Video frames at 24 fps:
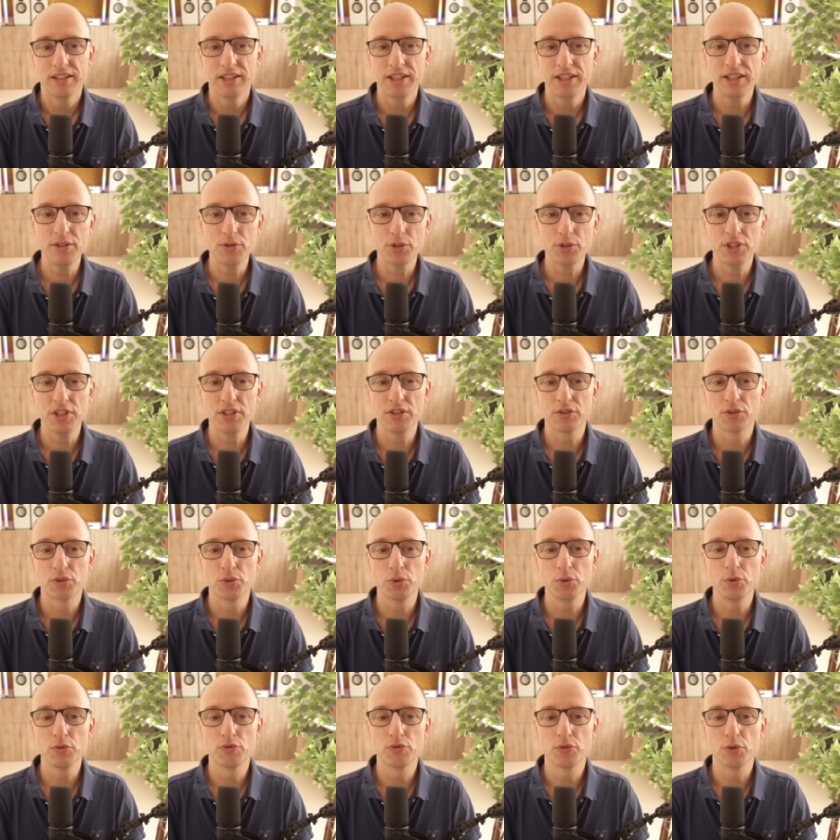Here you see a
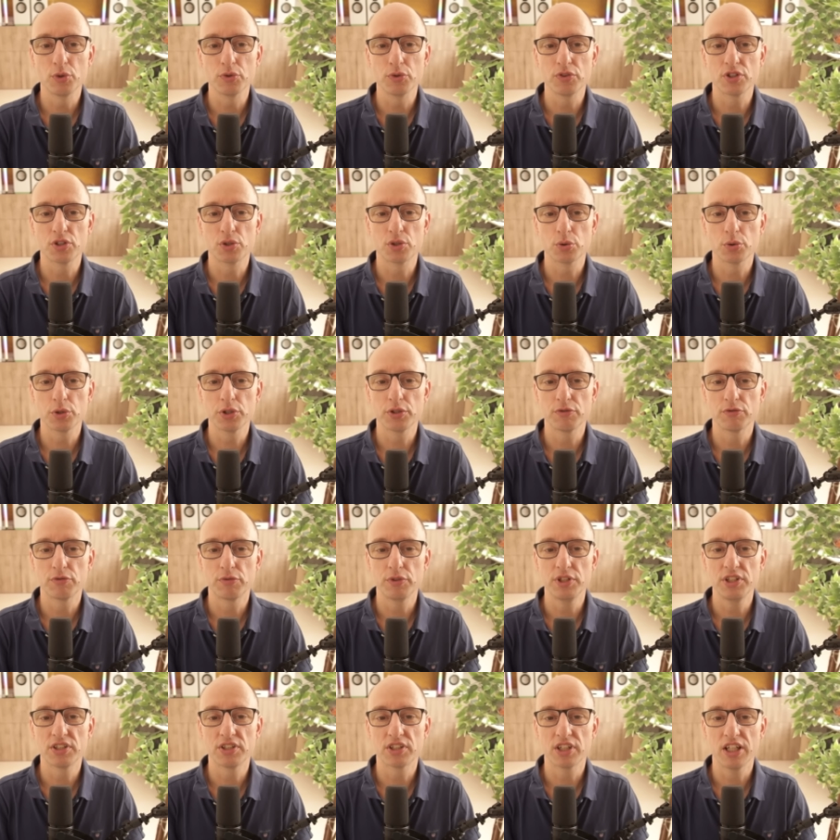2 volt distortion
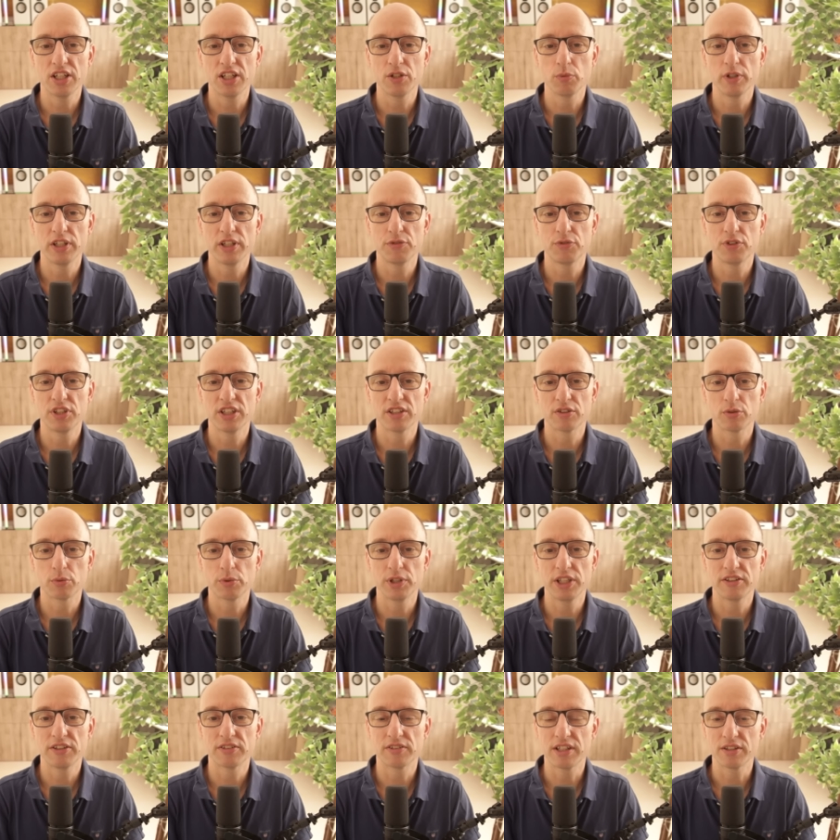free sine wave
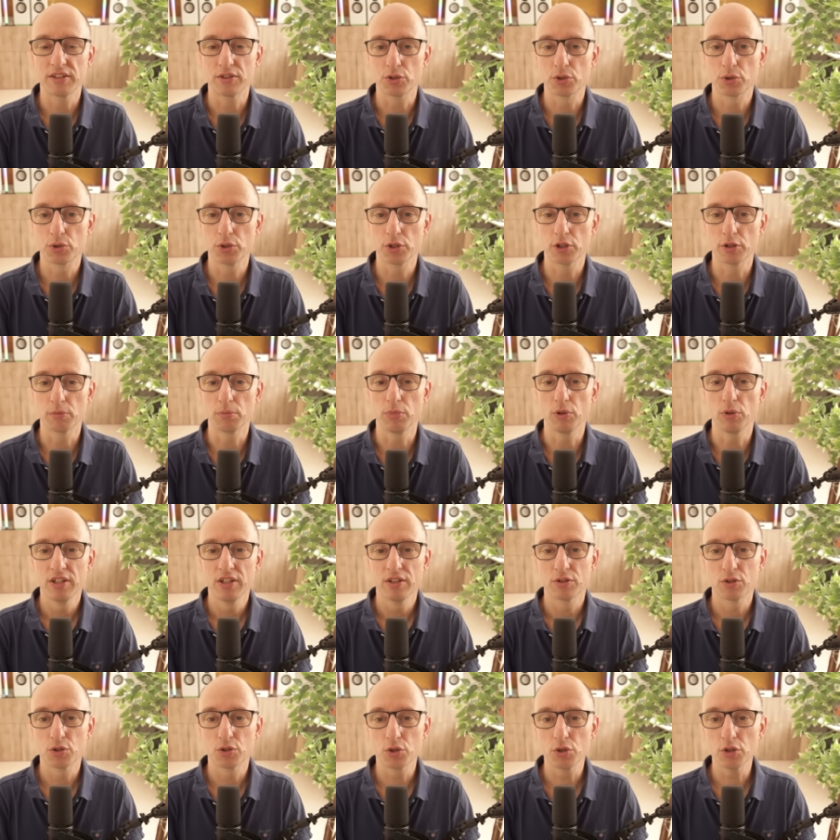generator and a circuit
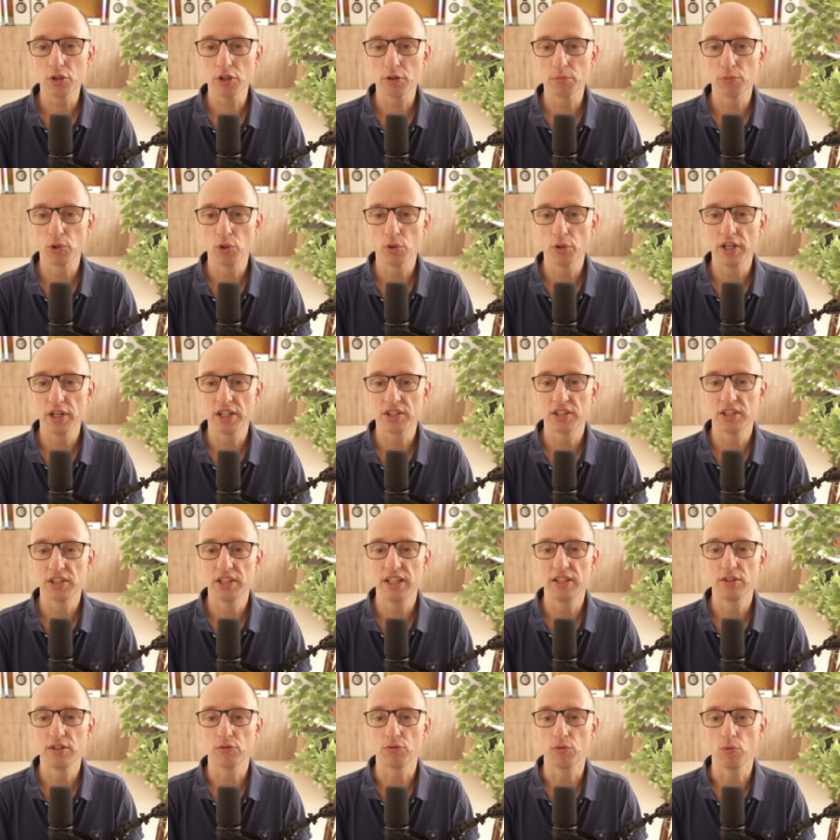block. The circuit block has a
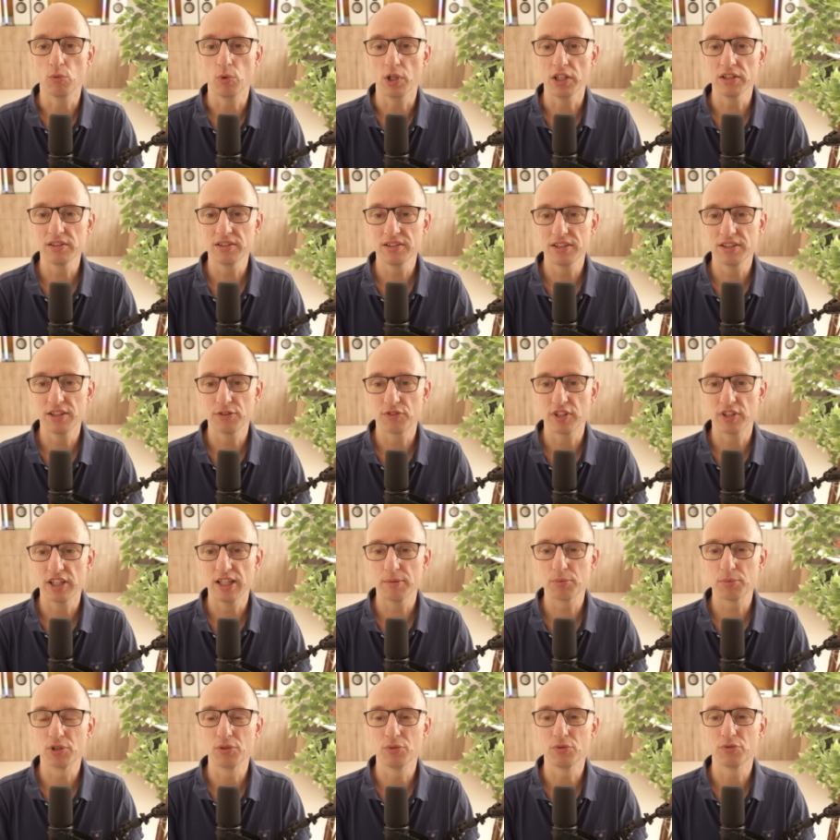gain of 1 if the
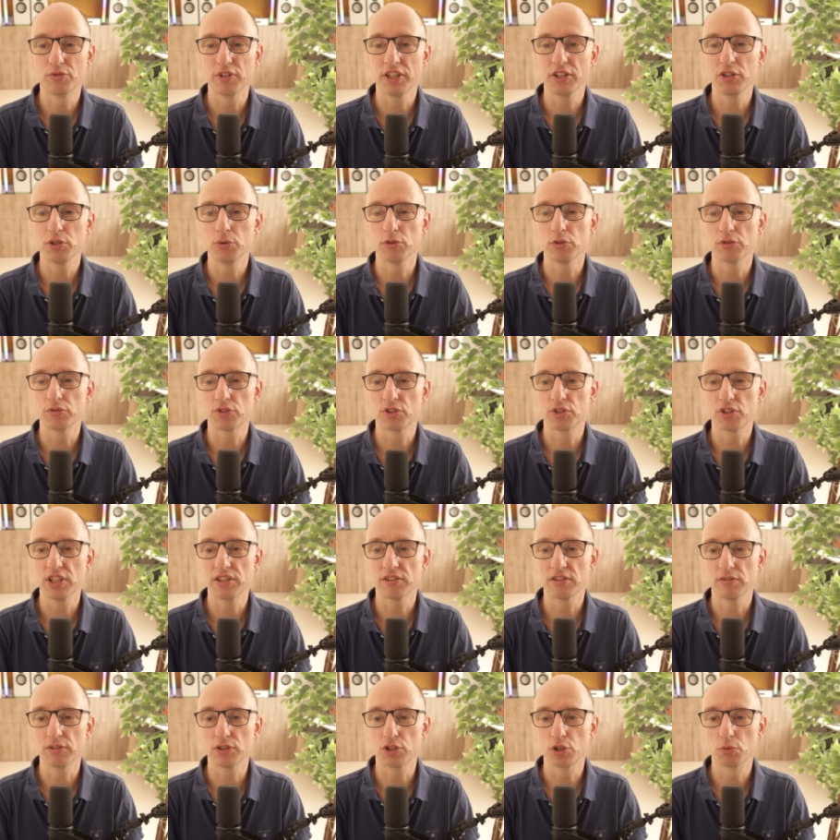absolute value of the
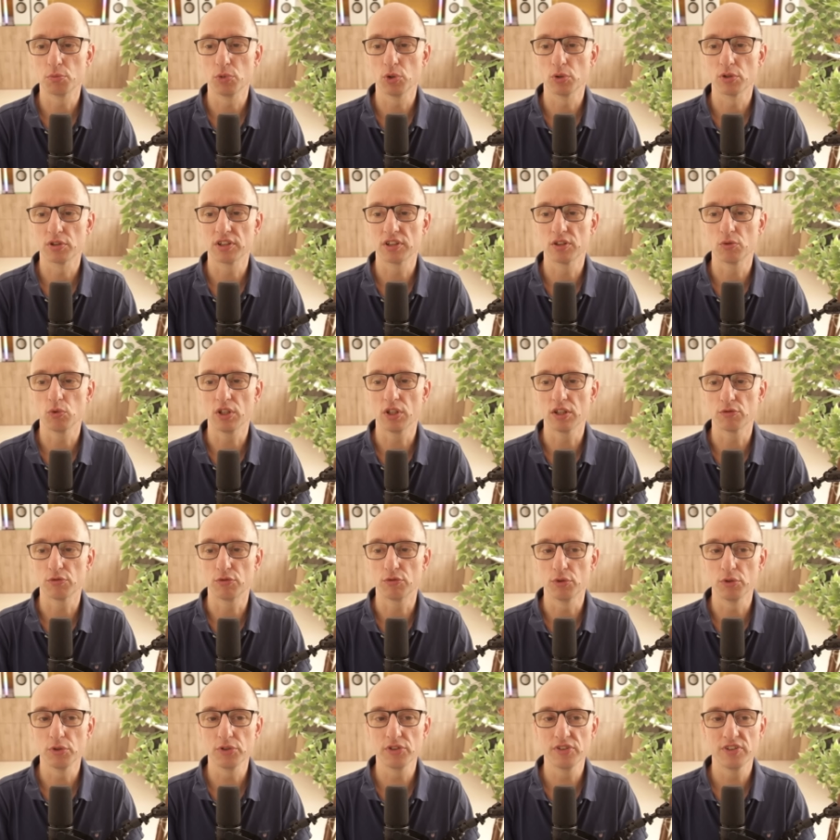signal is smaller than 1
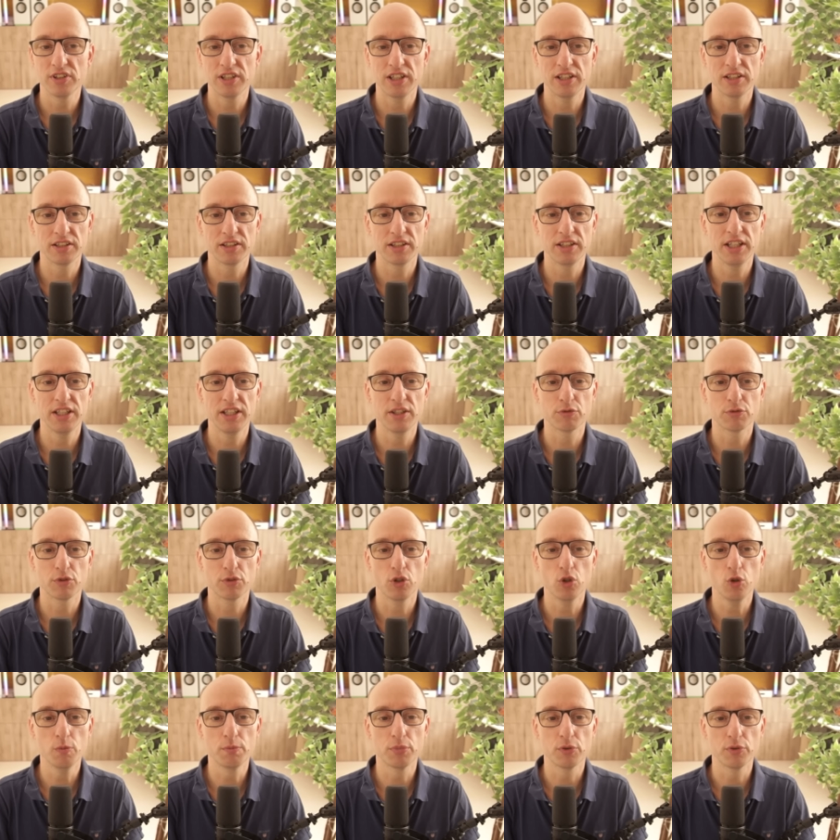volt and a gain of
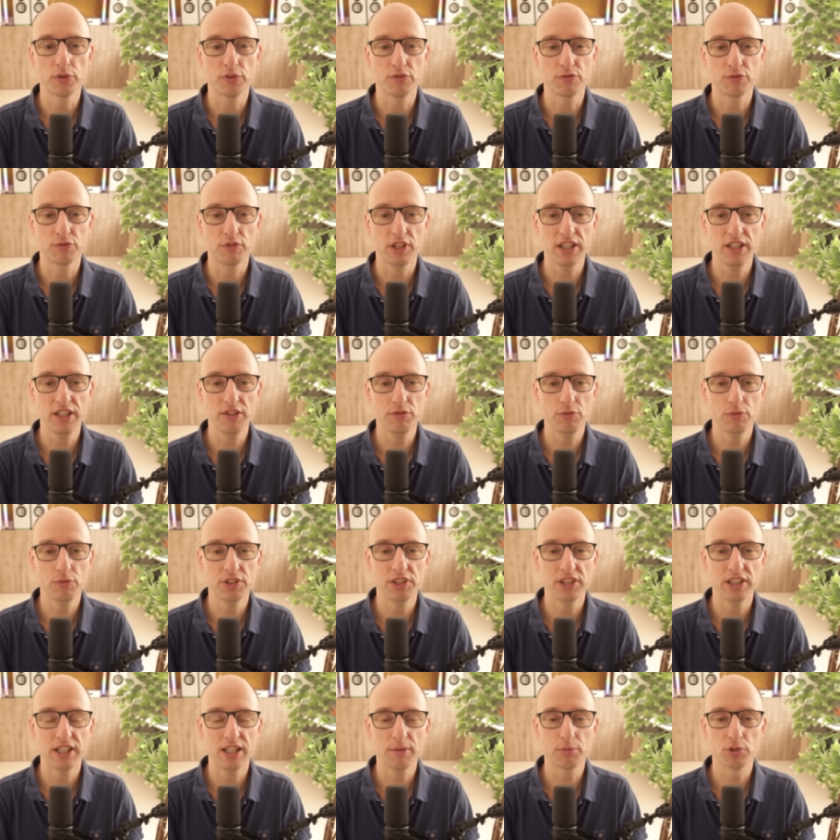0.5
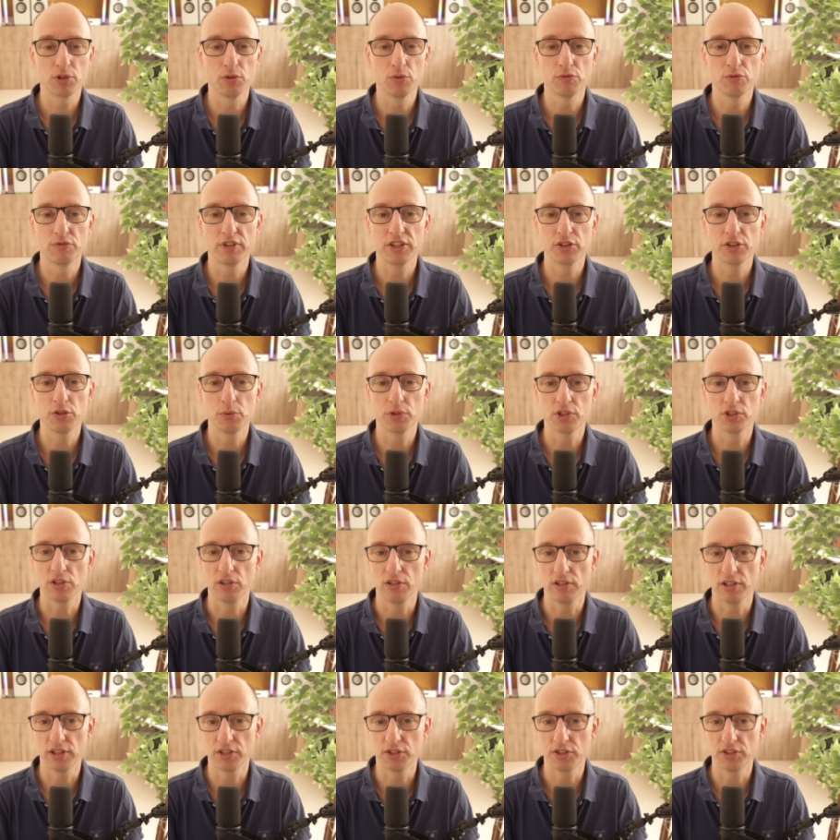when the absolute value is
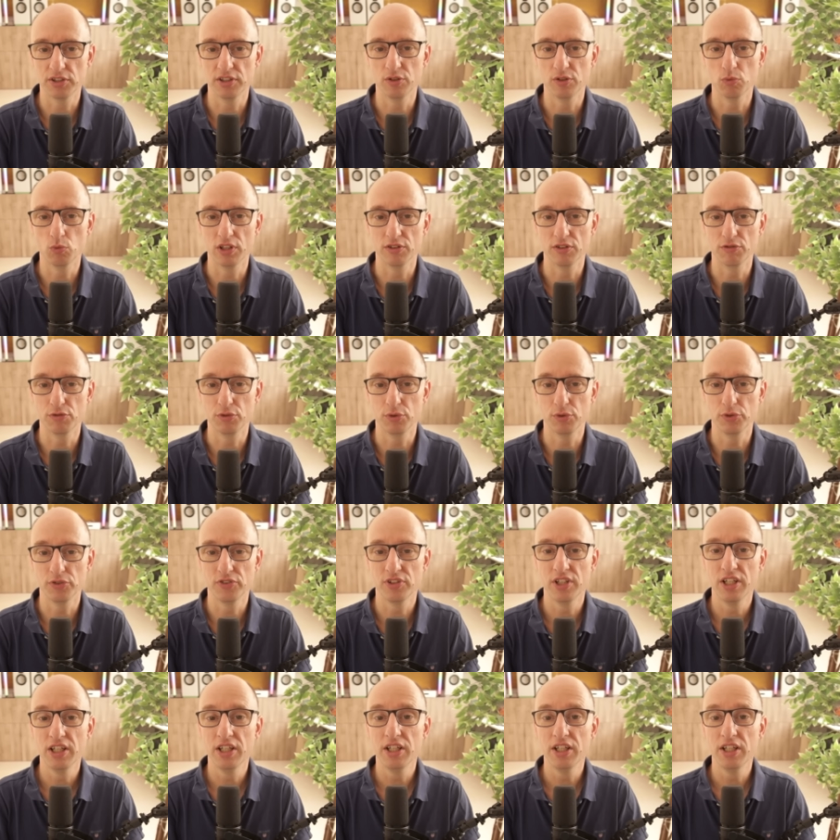larger than 1 volt.